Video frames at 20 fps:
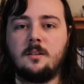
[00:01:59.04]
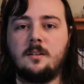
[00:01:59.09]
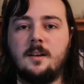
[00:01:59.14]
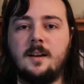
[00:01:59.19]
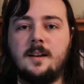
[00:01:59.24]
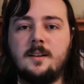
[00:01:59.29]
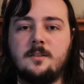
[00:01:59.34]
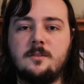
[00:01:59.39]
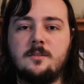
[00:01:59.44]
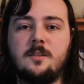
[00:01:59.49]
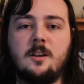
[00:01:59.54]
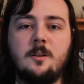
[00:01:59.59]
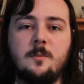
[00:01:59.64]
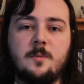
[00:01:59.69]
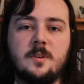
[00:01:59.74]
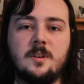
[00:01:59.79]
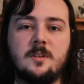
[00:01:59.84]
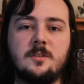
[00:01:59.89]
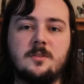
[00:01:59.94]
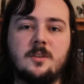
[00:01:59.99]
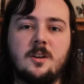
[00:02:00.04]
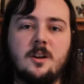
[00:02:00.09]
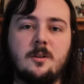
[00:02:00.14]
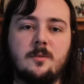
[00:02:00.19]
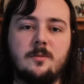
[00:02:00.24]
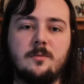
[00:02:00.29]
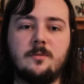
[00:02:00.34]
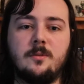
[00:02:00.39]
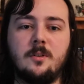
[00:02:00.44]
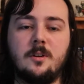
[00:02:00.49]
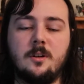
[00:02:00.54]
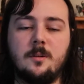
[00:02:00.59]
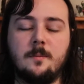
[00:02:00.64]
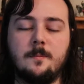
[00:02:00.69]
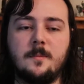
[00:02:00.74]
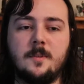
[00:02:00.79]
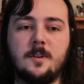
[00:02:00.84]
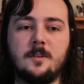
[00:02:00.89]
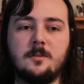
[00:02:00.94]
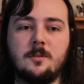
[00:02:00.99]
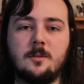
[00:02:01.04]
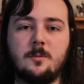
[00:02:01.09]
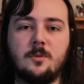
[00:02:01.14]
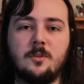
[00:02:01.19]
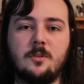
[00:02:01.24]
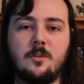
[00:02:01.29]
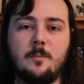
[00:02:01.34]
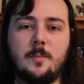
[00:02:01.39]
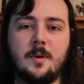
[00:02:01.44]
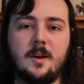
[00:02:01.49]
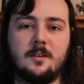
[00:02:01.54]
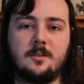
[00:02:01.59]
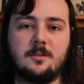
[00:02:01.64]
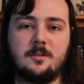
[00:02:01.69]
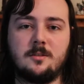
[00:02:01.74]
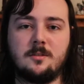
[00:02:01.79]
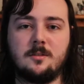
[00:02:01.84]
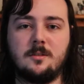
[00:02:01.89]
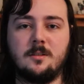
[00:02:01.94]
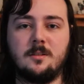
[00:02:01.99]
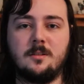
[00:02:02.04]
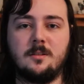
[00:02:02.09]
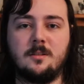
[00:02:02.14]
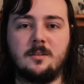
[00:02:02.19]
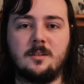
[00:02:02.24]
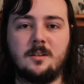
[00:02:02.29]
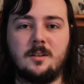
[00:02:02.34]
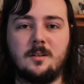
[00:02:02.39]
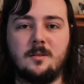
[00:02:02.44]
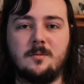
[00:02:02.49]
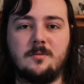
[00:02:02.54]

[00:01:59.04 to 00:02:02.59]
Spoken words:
And the opening itself, it's not one of the best in the